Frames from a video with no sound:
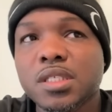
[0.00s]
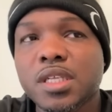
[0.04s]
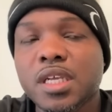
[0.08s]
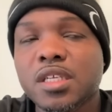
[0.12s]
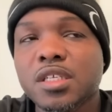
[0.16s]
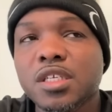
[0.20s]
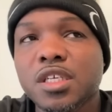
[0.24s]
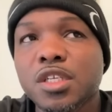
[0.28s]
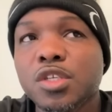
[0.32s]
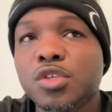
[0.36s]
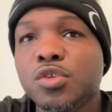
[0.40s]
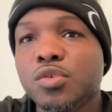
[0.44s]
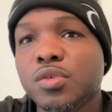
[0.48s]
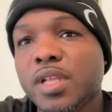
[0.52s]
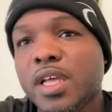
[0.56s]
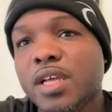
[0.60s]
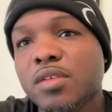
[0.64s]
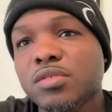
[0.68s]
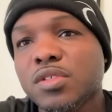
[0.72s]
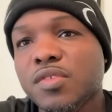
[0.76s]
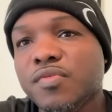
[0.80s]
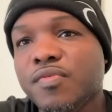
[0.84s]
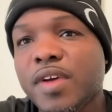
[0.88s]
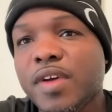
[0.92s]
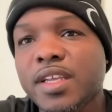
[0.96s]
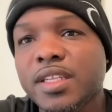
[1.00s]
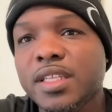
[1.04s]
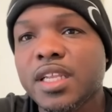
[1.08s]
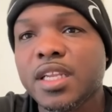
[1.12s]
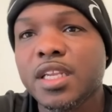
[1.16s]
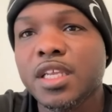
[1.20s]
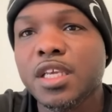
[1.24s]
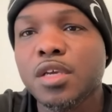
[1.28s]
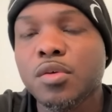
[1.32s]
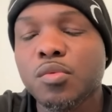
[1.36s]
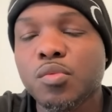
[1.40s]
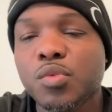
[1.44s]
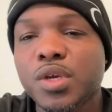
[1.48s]
that he knew that was a fight that
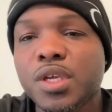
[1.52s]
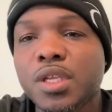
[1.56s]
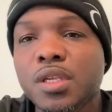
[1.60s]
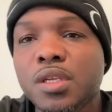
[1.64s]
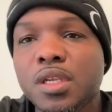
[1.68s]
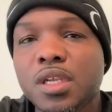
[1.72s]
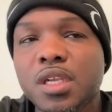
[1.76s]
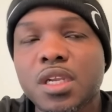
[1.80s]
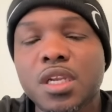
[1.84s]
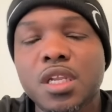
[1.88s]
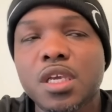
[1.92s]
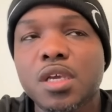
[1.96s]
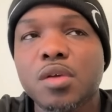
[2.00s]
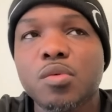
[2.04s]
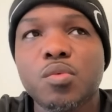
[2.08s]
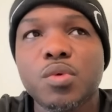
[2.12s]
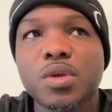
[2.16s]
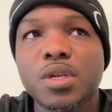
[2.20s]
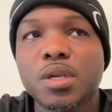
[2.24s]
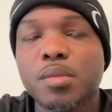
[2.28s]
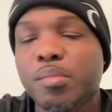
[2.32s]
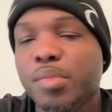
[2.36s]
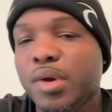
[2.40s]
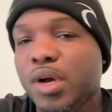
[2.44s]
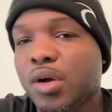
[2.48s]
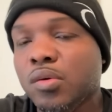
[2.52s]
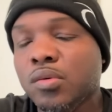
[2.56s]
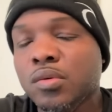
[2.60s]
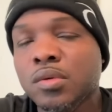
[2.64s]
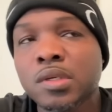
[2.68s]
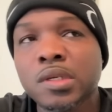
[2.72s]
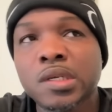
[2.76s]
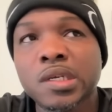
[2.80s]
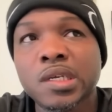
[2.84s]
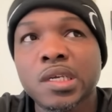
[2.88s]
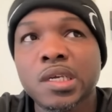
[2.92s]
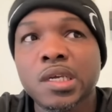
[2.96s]
he can win and he can win a belt.